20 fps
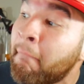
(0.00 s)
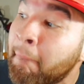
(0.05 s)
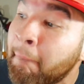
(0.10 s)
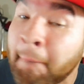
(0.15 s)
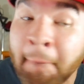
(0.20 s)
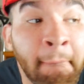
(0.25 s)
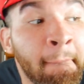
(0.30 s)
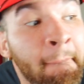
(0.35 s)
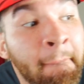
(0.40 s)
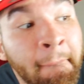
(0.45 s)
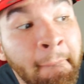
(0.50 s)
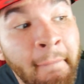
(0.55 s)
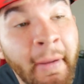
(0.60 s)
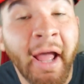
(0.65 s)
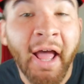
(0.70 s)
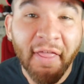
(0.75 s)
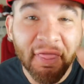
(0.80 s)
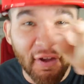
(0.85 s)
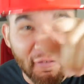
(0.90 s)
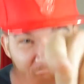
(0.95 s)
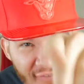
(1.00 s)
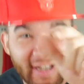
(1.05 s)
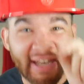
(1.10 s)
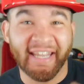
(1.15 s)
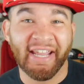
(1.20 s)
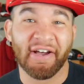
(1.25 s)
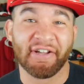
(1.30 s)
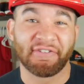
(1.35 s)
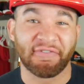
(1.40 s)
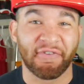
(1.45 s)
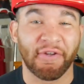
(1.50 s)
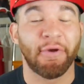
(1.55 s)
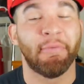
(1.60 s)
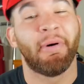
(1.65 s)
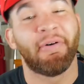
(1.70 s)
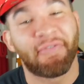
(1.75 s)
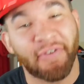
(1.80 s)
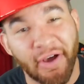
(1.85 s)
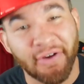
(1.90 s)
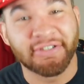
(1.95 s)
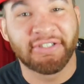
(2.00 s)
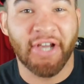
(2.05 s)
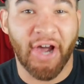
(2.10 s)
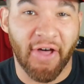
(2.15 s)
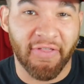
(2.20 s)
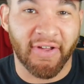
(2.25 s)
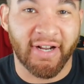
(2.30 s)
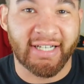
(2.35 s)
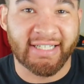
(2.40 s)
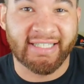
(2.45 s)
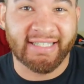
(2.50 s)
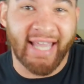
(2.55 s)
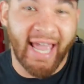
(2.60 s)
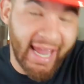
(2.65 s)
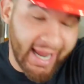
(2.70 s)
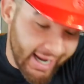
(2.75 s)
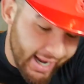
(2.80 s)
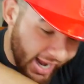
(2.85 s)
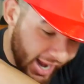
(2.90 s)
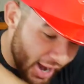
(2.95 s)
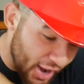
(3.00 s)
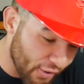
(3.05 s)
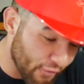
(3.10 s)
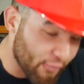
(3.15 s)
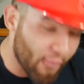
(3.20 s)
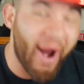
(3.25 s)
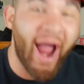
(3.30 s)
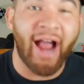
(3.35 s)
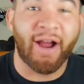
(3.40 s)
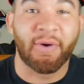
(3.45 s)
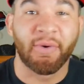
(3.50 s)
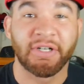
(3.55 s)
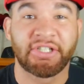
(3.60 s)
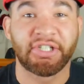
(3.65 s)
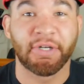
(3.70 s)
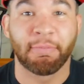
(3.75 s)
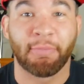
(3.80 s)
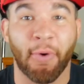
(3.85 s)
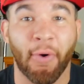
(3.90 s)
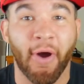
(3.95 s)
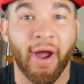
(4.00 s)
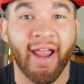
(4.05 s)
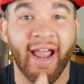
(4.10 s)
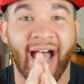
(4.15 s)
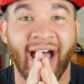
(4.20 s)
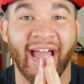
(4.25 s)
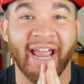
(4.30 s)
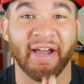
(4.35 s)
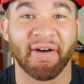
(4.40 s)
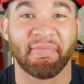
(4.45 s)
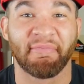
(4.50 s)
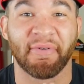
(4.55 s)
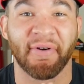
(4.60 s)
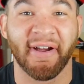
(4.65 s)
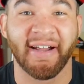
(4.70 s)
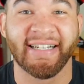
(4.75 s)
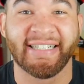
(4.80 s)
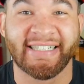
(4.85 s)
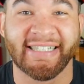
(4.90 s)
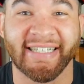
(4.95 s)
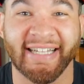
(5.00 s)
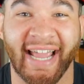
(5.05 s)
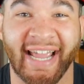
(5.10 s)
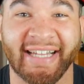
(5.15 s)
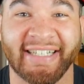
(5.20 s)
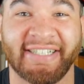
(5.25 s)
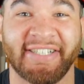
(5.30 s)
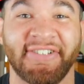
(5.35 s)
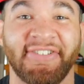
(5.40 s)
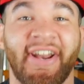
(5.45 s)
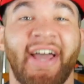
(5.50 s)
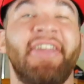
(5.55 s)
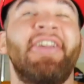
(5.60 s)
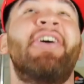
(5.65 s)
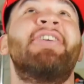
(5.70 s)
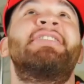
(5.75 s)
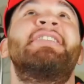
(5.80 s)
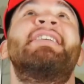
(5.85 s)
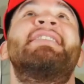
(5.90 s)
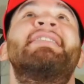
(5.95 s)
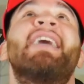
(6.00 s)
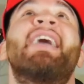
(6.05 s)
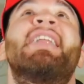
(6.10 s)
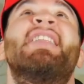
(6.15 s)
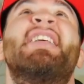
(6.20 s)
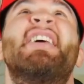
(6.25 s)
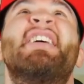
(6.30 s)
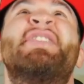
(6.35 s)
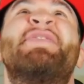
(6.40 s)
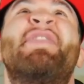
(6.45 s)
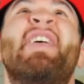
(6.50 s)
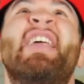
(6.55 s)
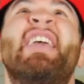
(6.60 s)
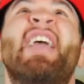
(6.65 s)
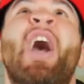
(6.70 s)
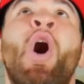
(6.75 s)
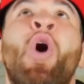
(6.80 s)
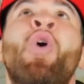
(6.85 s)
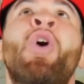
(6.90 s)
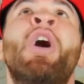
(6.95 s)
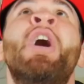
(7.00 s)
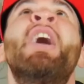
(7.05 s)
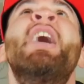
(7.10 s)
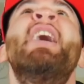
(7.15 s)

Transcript: the videos for you. But for those of y'all that are gonna stay and rock with your boy, I appreciate you. Now, y'all see the title of this video.